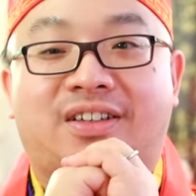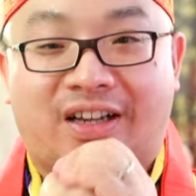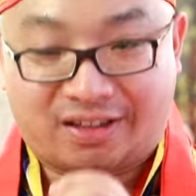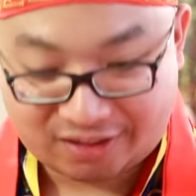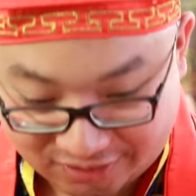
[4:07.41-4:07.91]

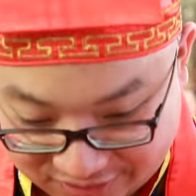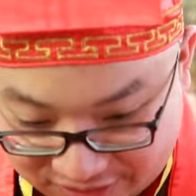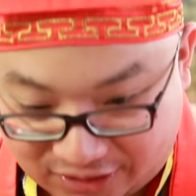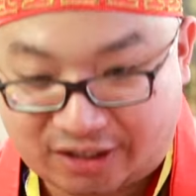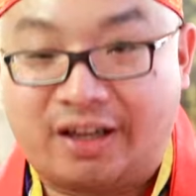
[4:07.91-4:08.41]
like this,
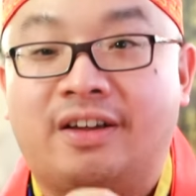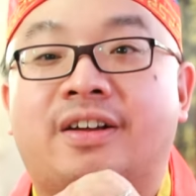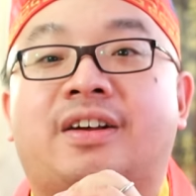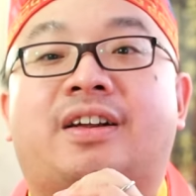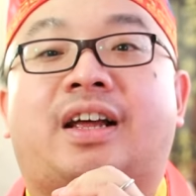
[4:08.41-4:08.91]
okay?
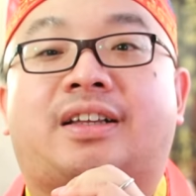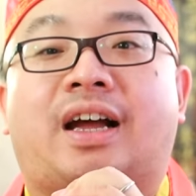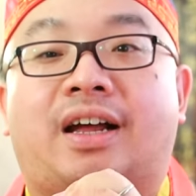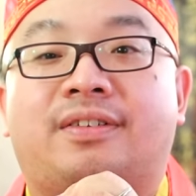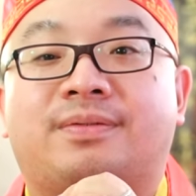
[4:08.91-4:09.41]
Like
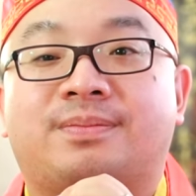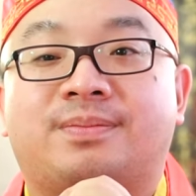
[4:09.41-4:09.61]
that.